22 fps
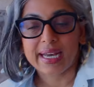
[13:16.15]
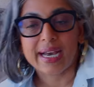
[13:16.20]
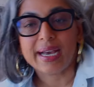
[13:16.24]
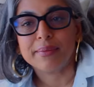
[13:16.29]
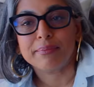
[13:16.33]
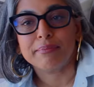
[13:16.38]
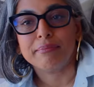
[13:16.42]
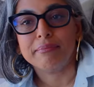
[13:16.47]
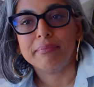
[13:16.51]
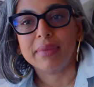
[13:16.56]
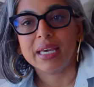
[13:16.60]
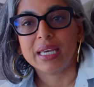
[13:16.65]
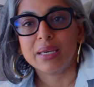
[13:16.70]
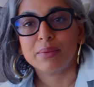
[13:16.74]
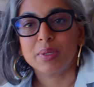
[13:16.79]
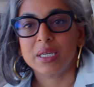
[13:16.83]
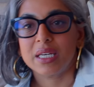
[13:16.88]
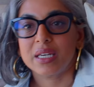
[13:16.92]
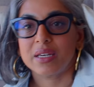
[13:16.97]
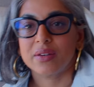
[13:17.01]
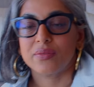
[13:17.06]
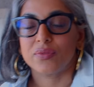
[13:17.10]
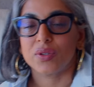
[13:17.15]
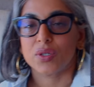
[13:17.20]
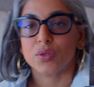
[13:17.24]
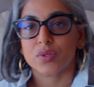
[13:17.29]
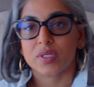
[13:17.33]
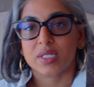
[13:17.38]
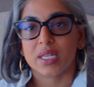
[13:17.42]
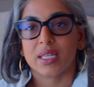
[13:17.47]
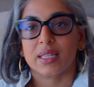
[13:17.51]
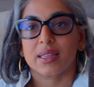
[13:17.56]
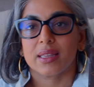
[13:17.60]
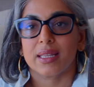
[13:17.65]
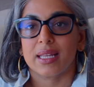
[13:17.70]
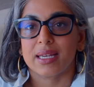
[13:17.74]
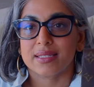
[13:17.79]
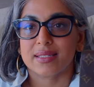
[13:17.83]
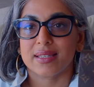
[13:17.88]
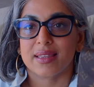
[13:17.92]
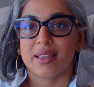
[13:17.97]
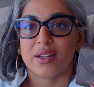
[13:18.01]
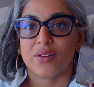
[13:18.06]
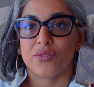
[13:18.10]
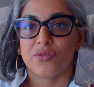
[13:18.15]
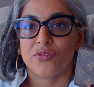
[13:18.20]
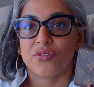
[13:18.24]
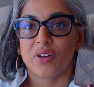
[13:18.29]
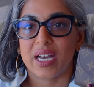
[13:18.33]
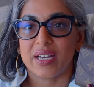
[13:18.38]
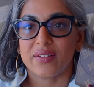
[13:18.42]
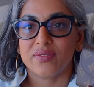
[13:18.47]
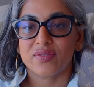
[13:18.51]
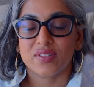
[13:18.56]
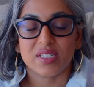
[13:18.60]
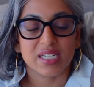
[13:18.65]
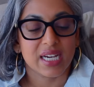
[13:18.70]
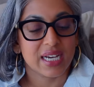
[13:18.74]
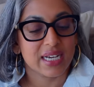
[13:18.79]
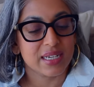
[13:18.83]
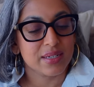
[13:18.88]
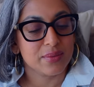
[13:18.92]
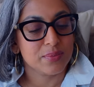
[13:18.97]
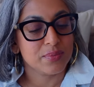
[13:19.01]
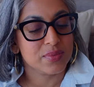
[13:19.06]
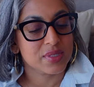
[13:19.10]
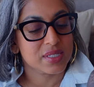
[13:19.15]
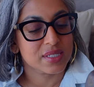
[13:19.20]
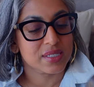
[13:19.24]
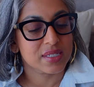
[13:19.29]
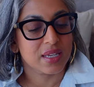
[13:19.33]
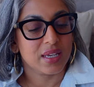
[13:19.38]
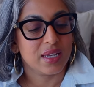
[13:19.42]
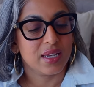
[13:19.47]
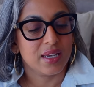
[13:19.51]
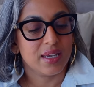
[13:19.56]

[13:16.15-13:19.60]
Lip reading: I maybe have used it less than 5 times.